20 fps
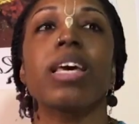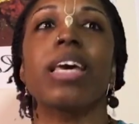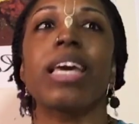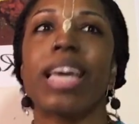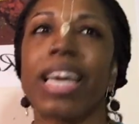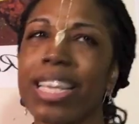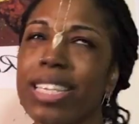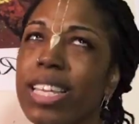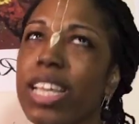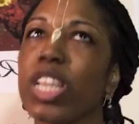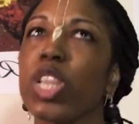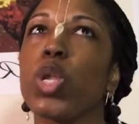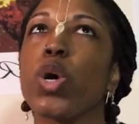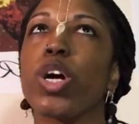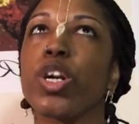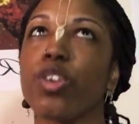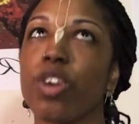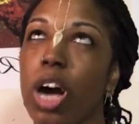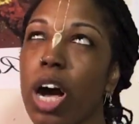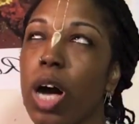Isn't
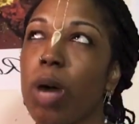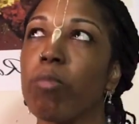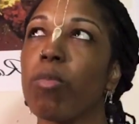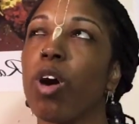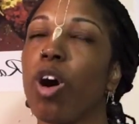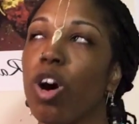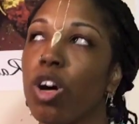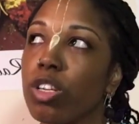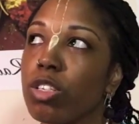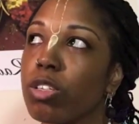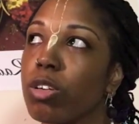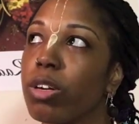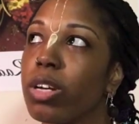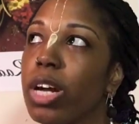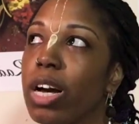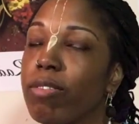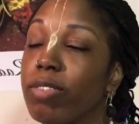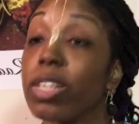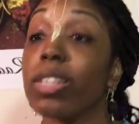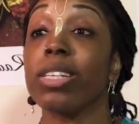Lord Ram also an
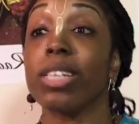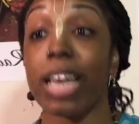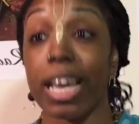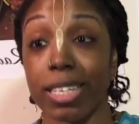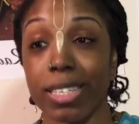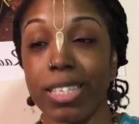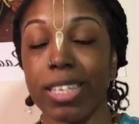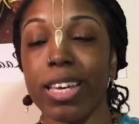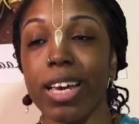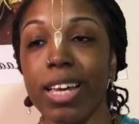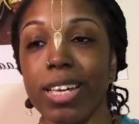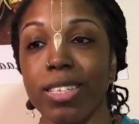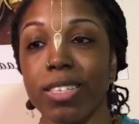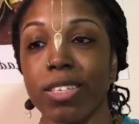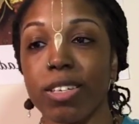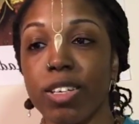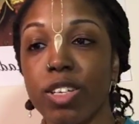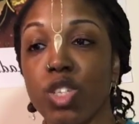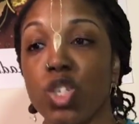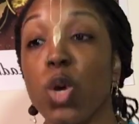avatar? Yes, he is.
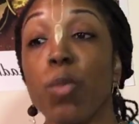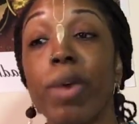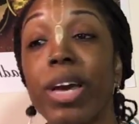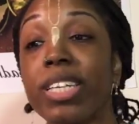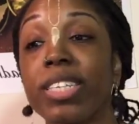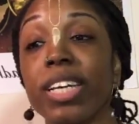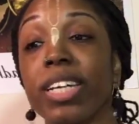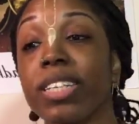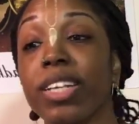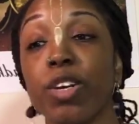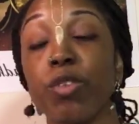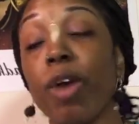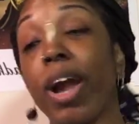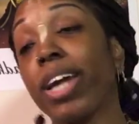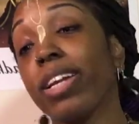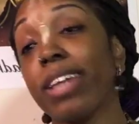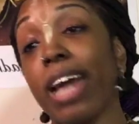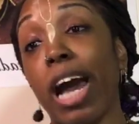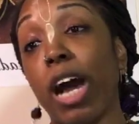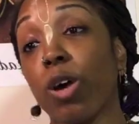So basically, right
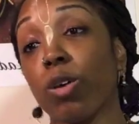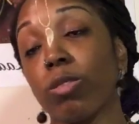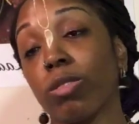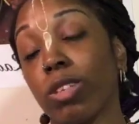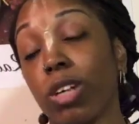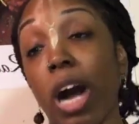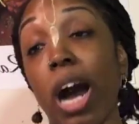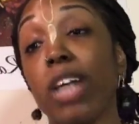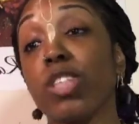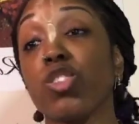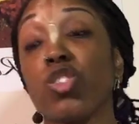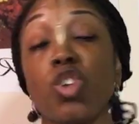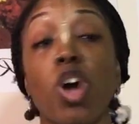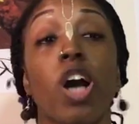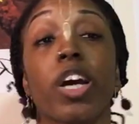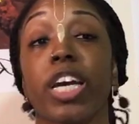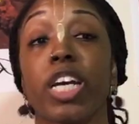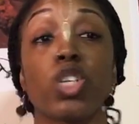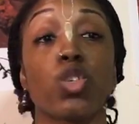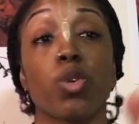now, God's
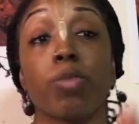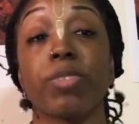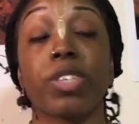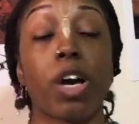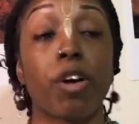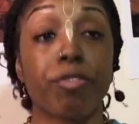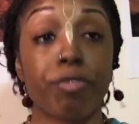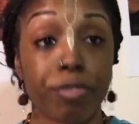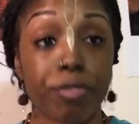talking to himself.